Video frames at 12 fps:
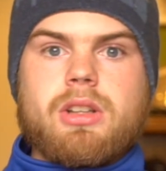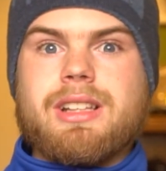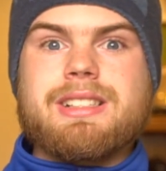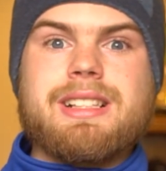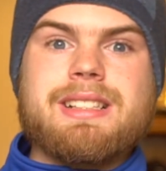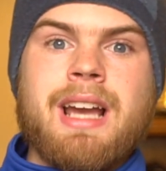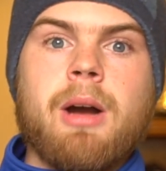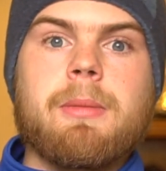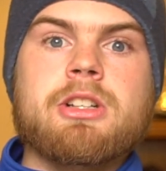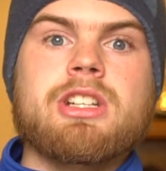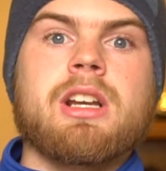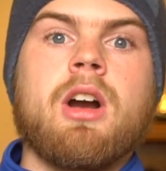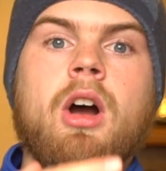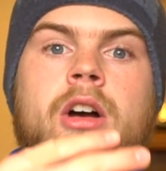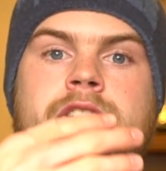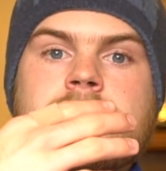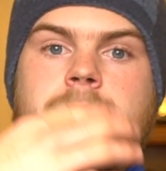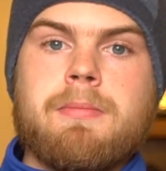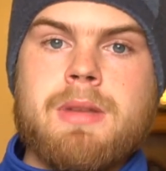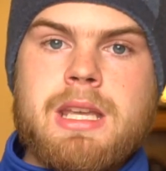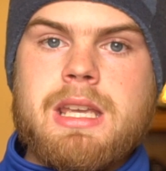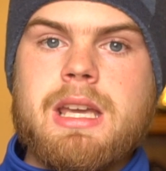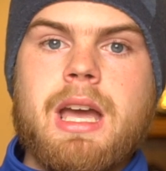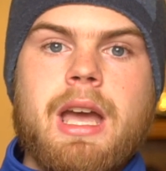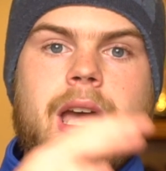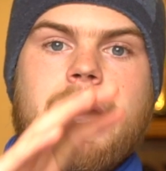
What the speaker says: So this is how much it cost me,